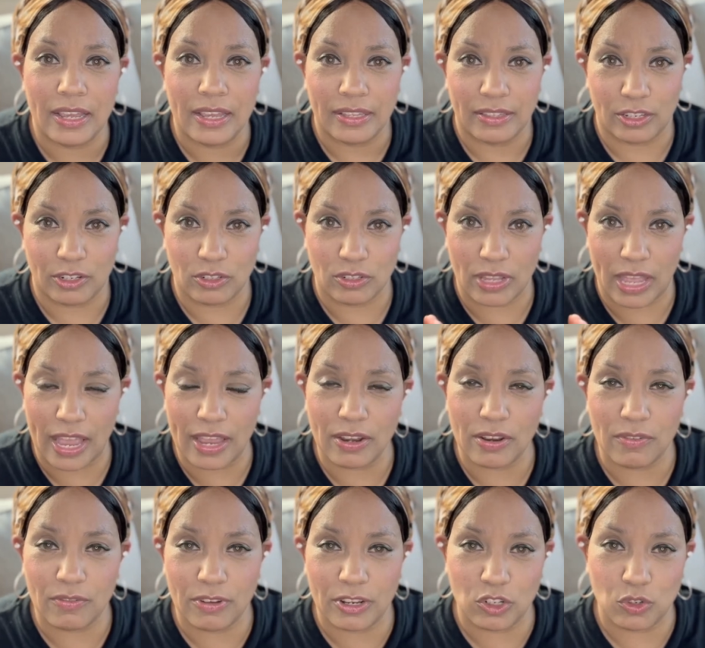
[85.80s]
there's
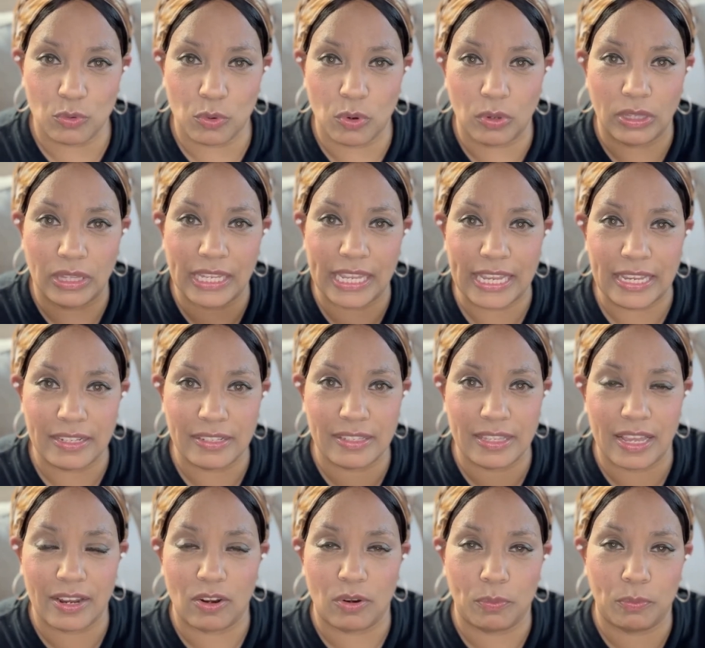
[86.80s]
individual links
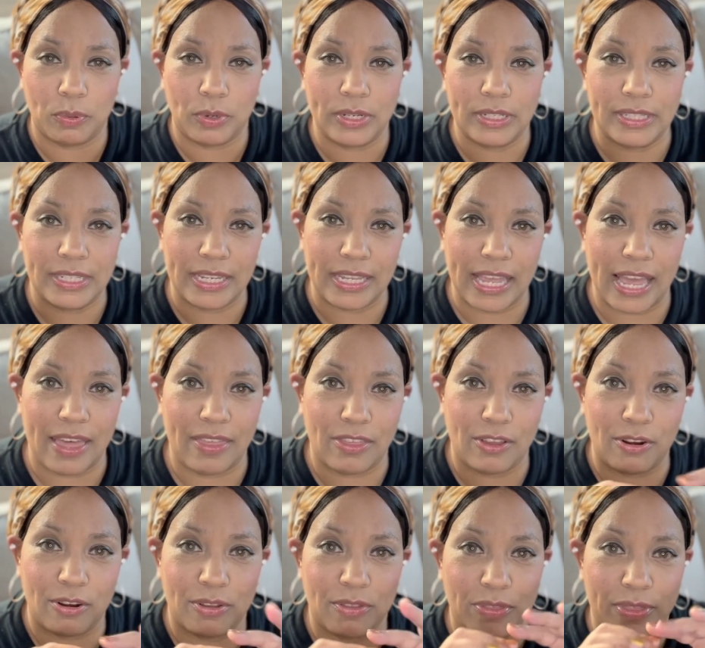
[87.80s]
that are put
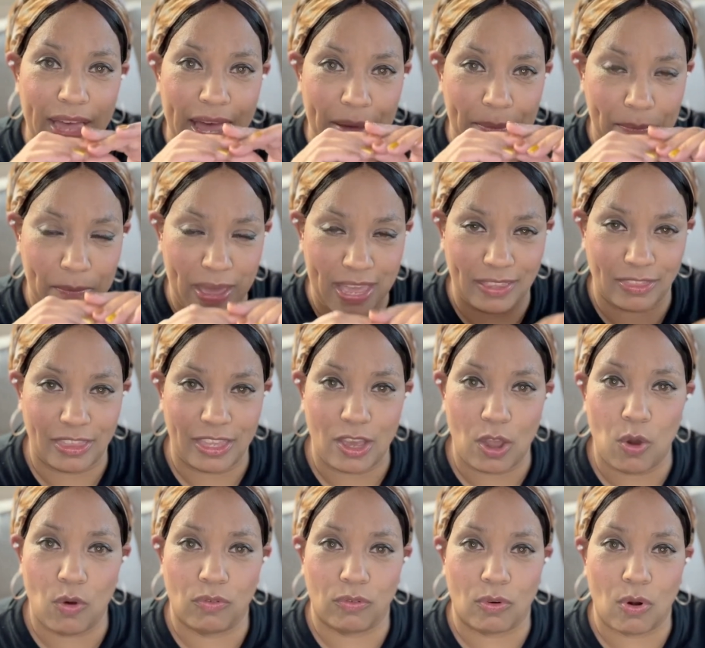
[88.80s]
together that make the
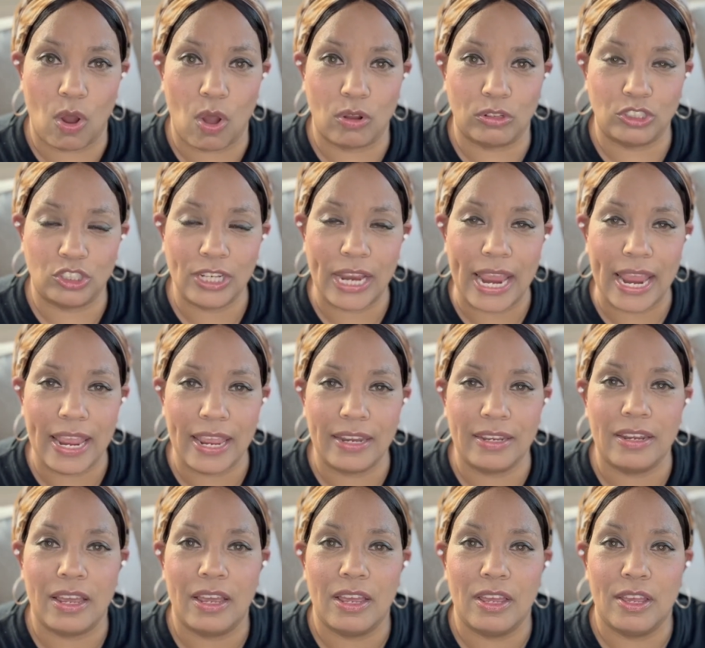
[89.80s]
overall chain.
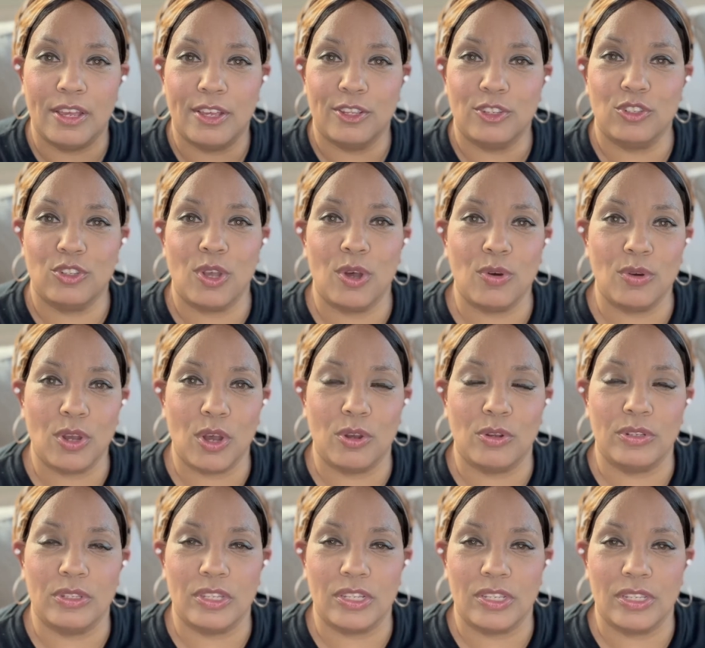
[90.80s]
So
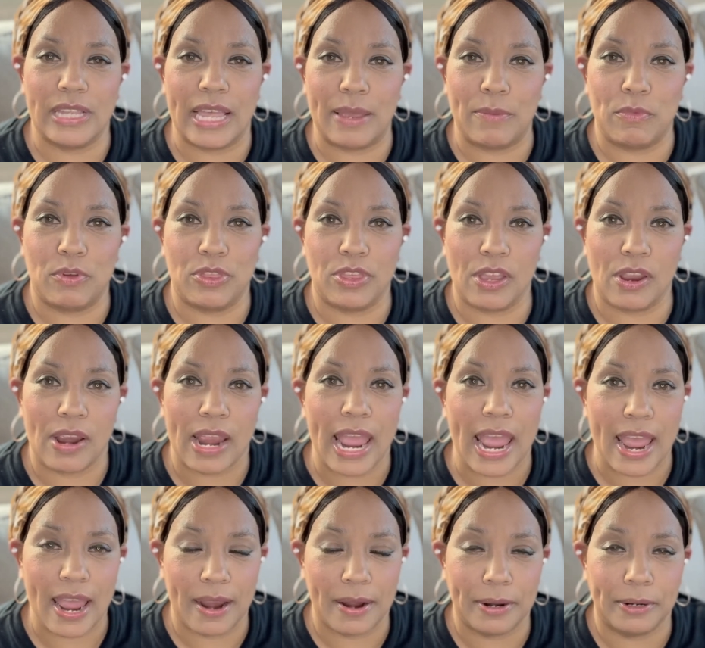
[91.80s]
goes the same with your
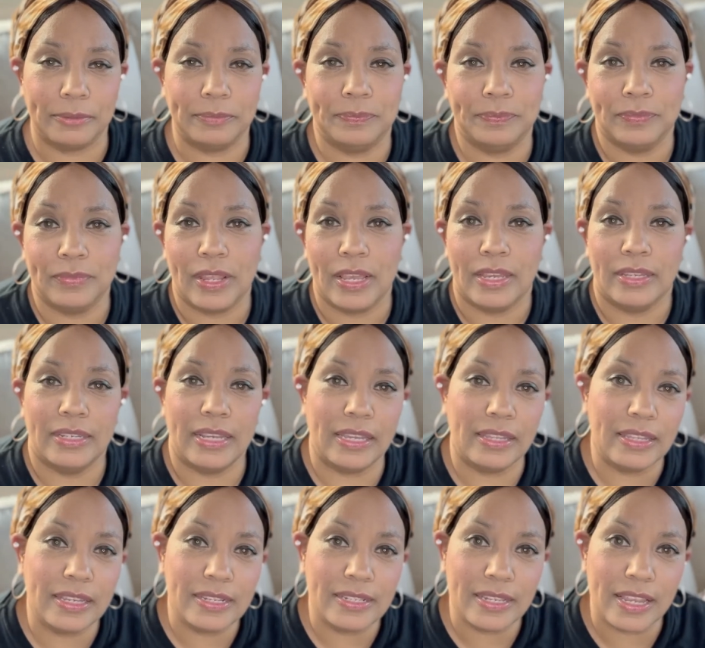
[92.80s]
hair. Now
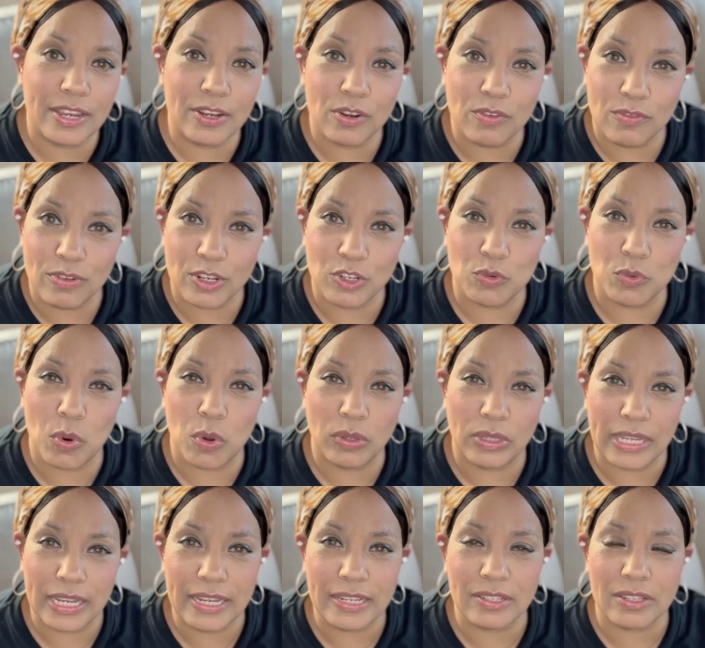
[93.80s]
these individual
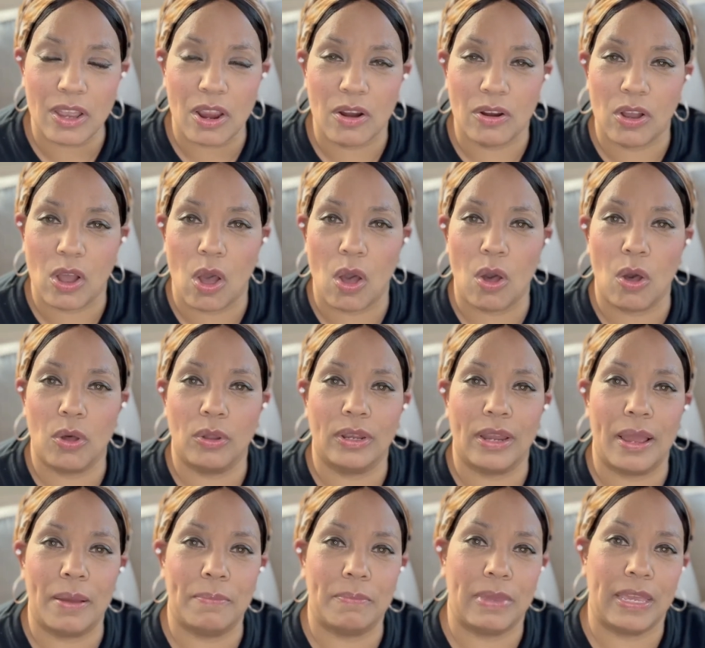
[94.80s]
links are called
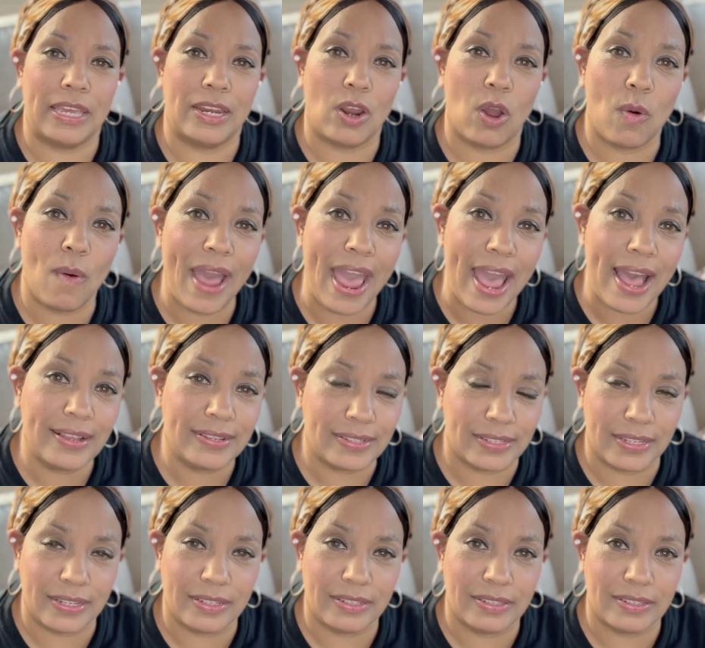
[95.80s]
amino
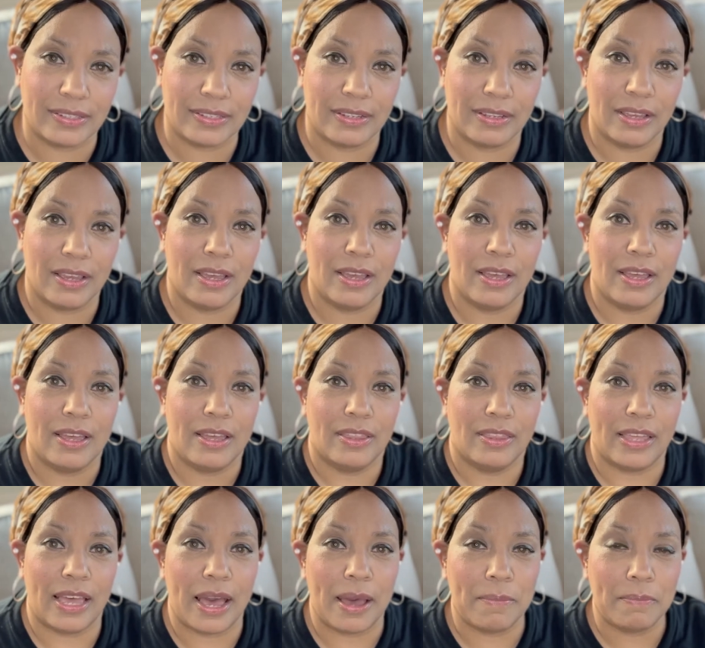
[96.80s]
acids.
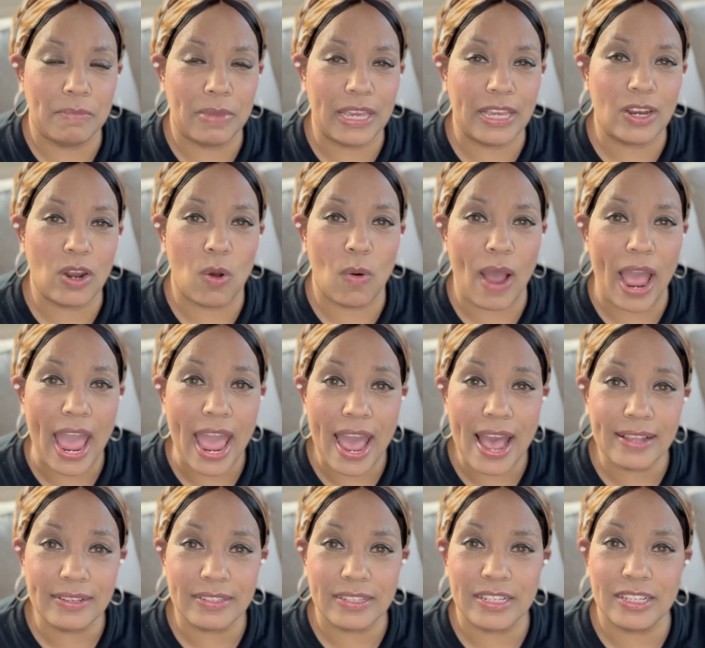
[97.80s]
The amino
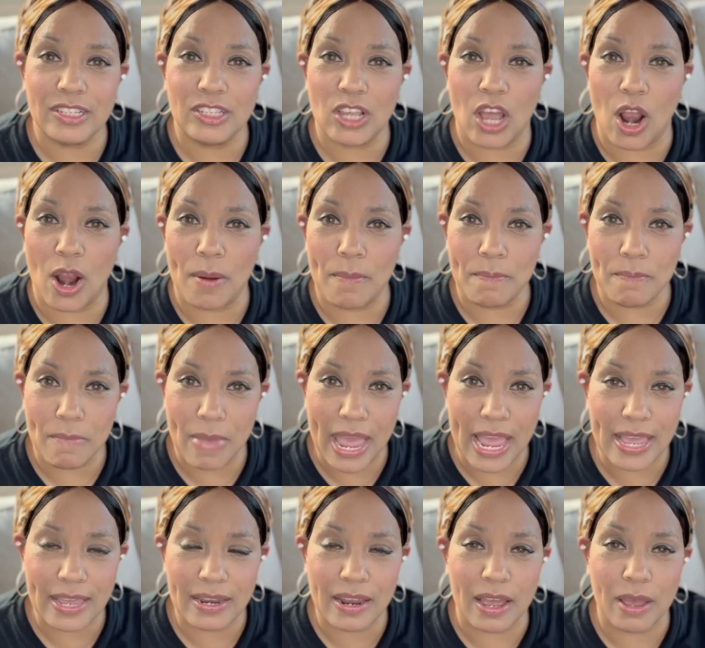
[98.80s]
acids are
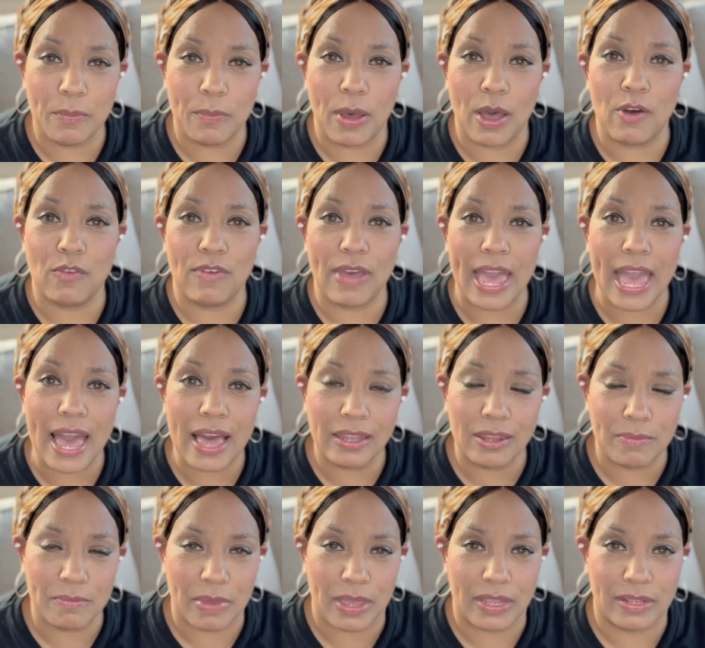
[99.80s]
made up of
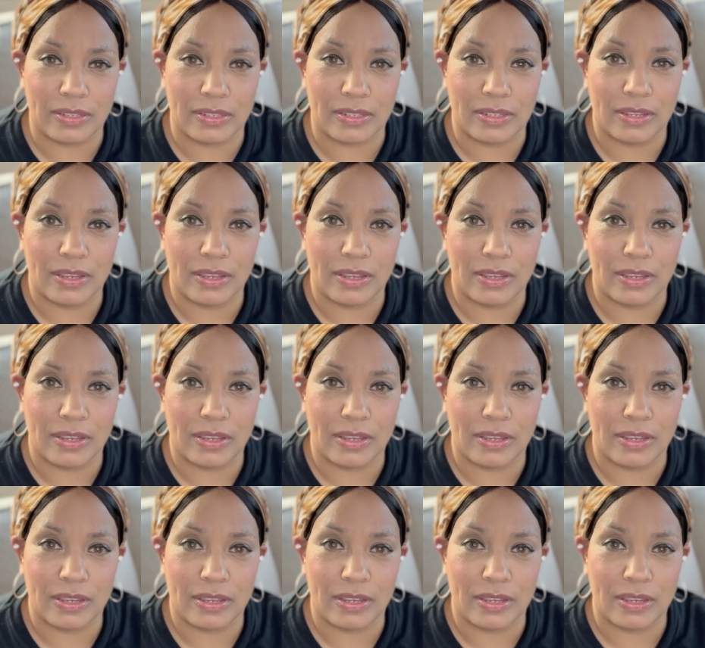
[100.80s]
elements,